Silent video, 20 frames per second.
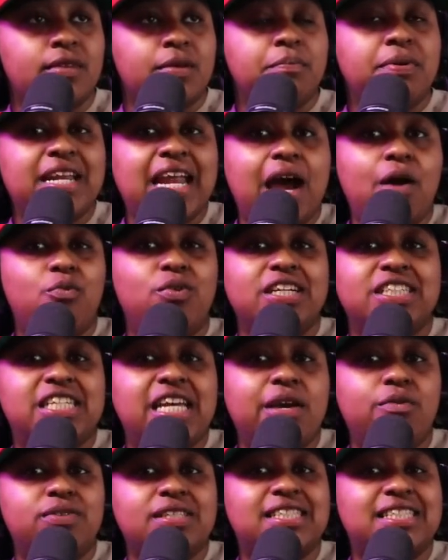But I wish
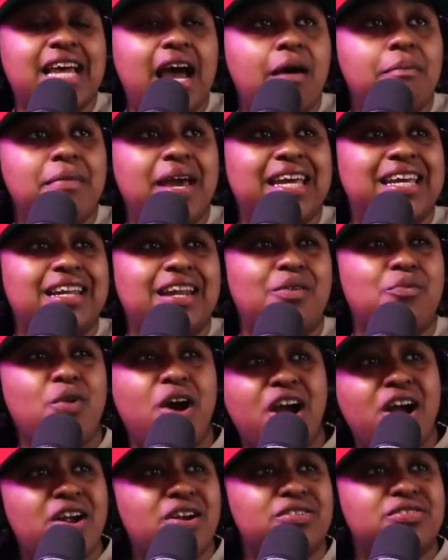he would stop making it
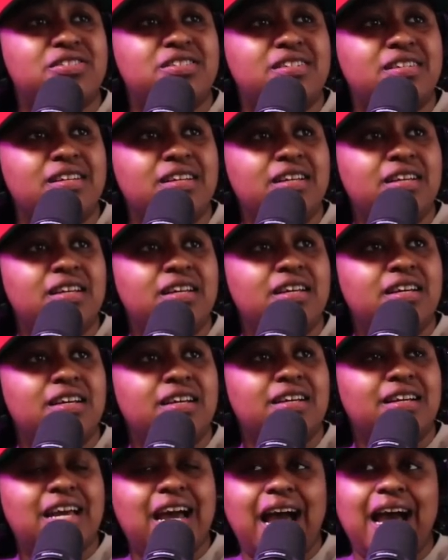worse.
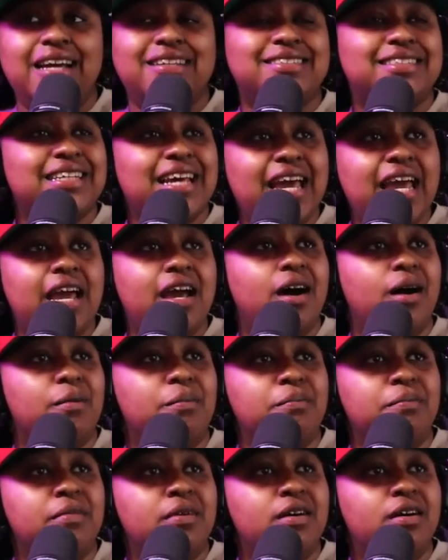God
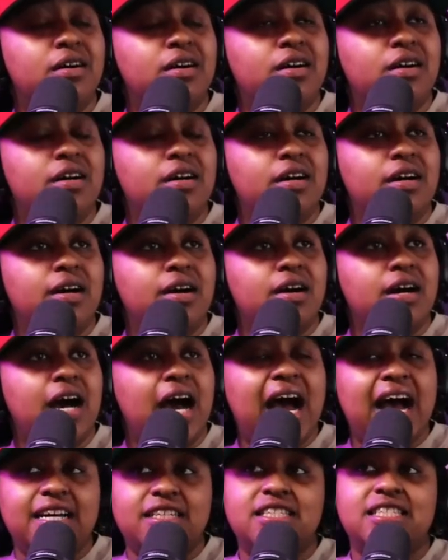damn.
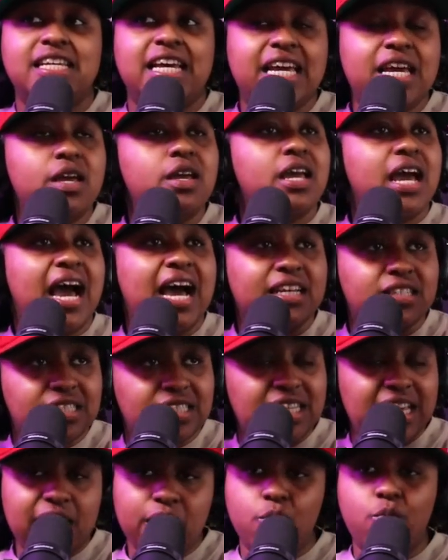I see, I
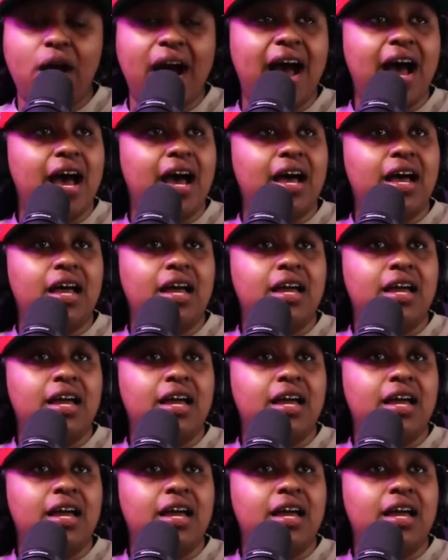see why